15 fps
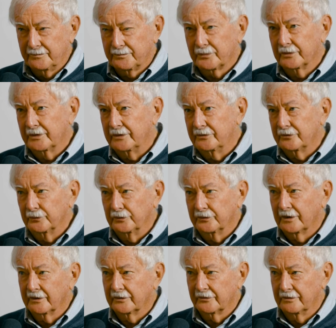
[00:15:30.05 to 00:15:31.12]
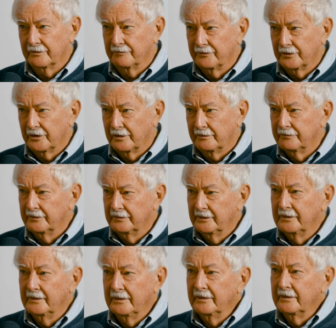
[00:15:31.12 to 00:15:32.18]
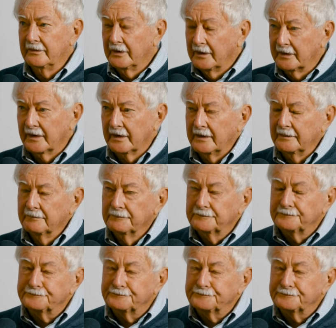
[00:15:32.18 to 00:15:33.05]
pre 2005 decade.